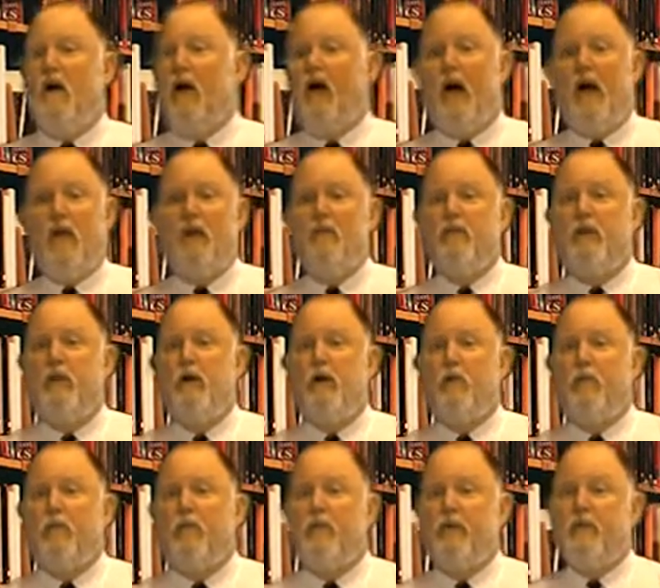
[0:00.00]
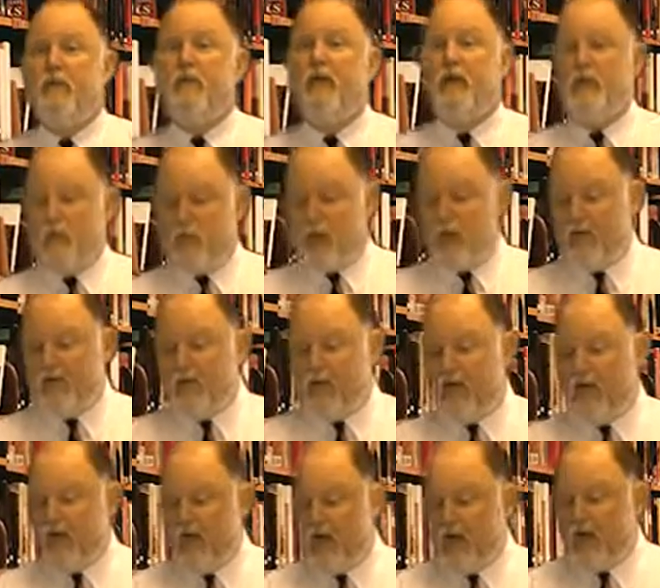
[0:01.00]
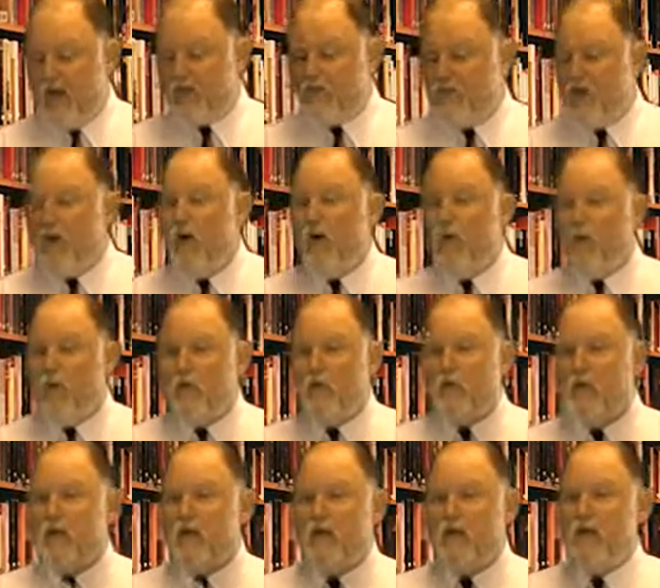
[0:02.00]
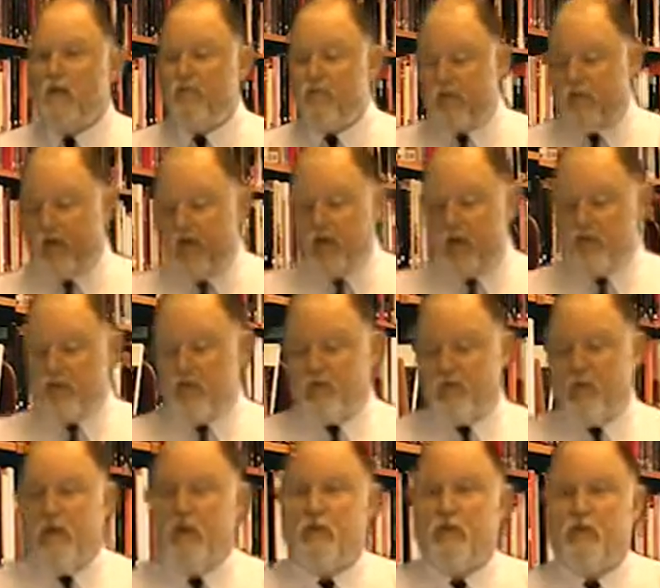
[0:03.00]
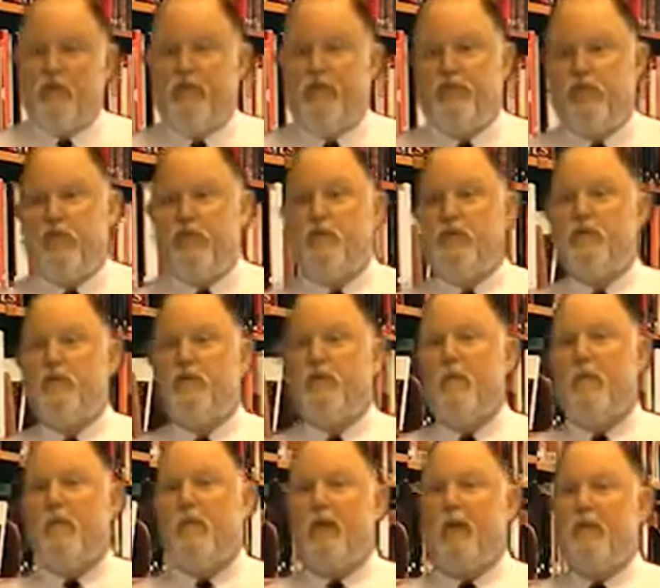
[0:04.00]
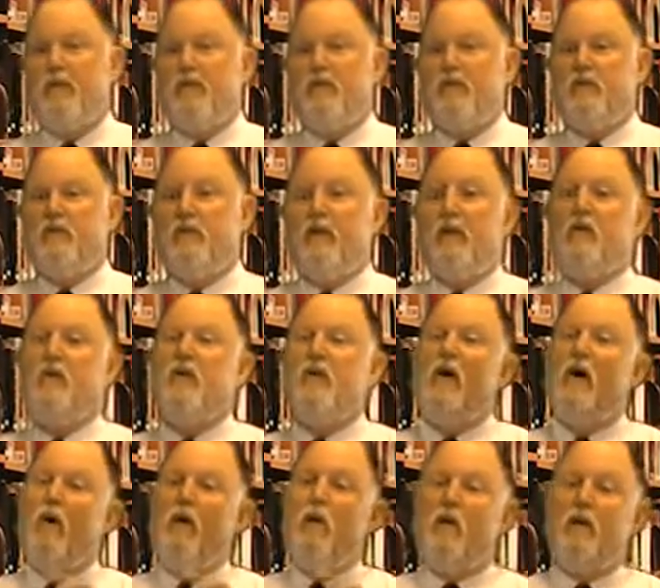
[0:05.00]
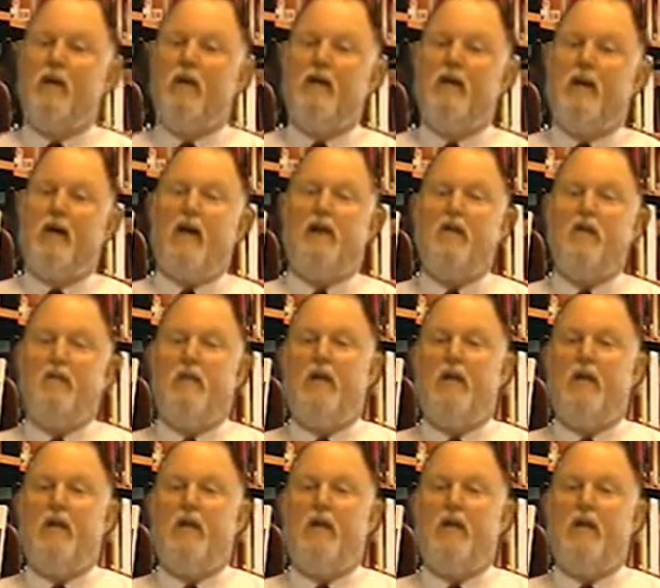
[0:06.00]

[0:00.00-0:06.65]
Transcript: I don't know, but that's what I've got to ask. What are the key factors to future competitive success? What can I do